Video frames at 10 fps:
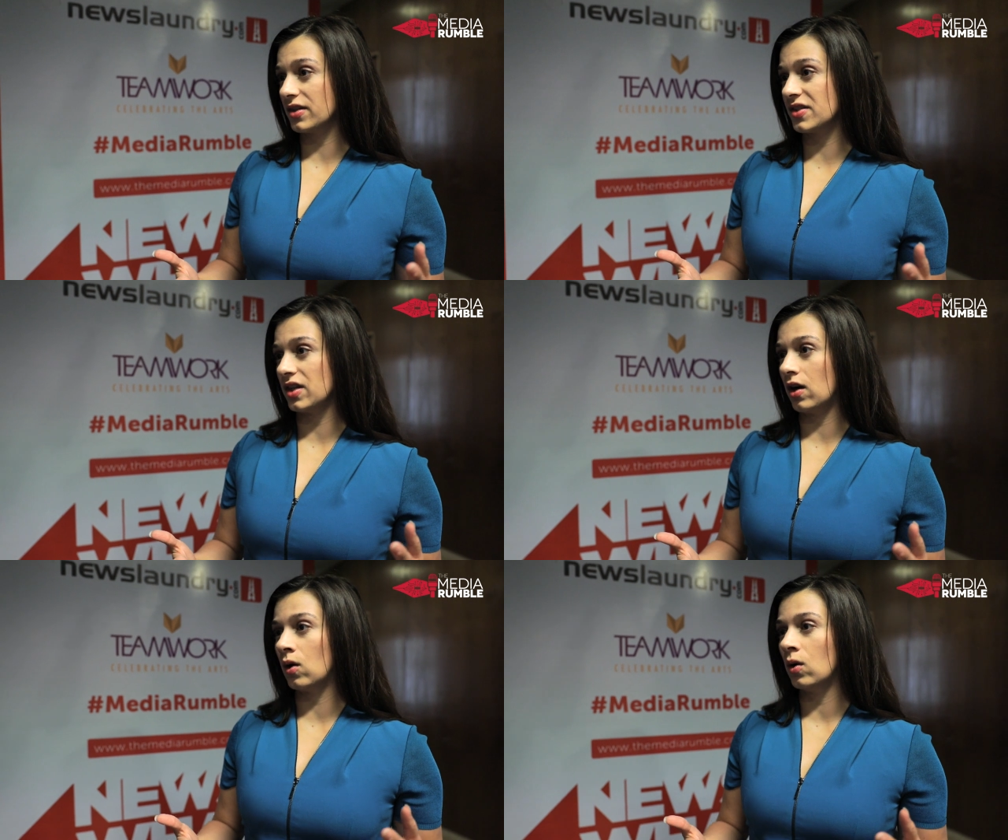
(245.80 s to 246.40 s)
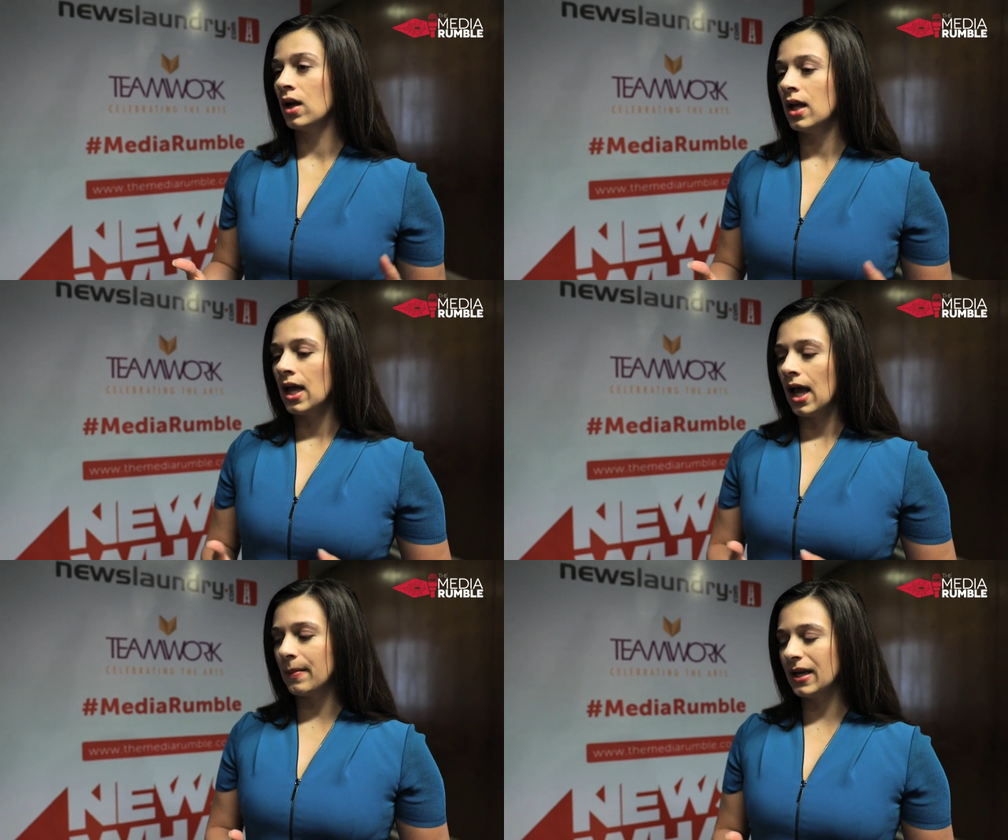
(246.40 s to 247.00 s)
Right. So,
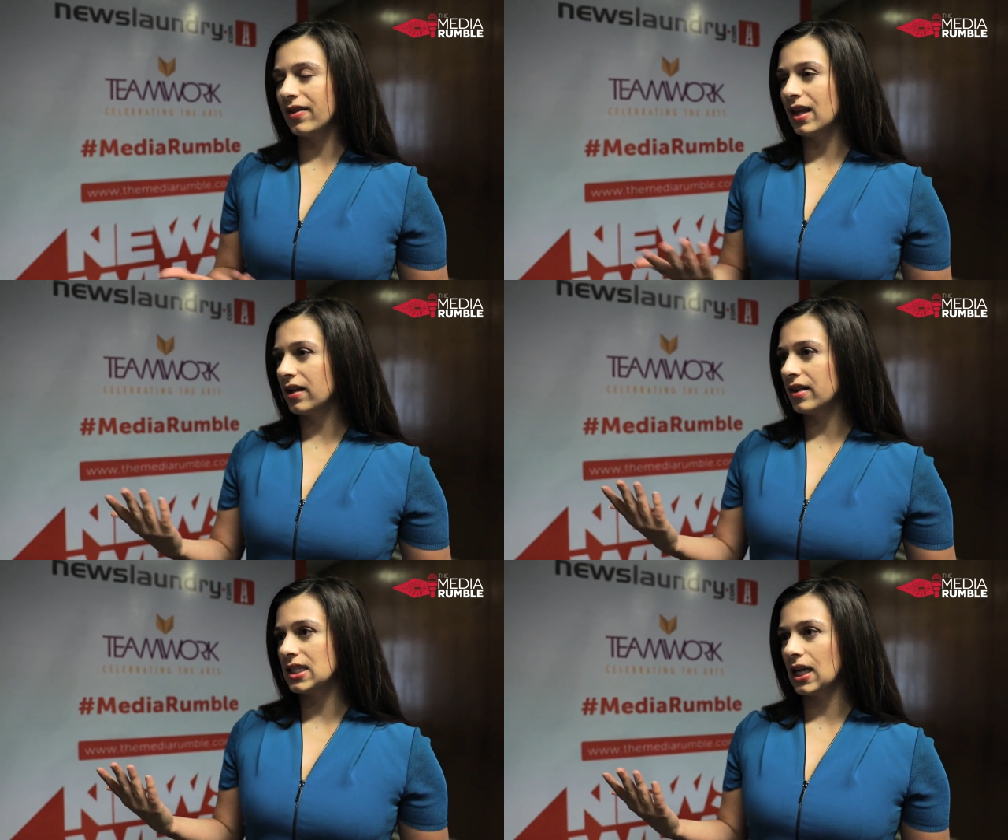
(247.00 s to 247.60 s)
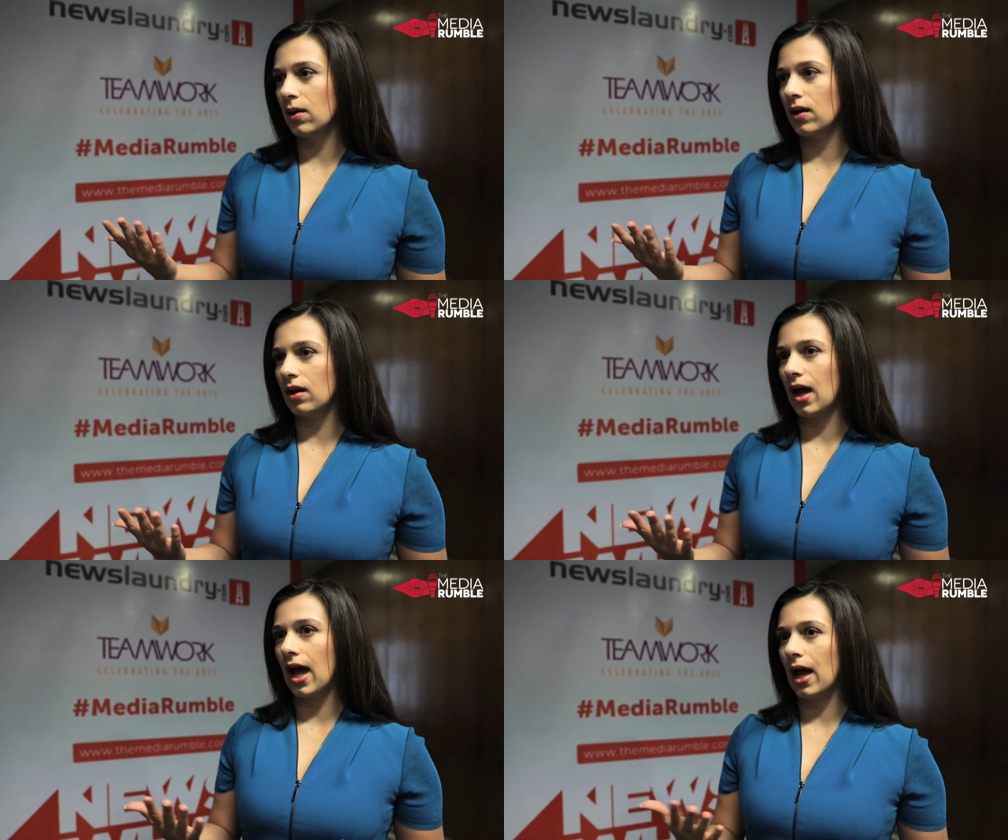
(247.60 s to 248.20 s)
I mean, at the end of the day,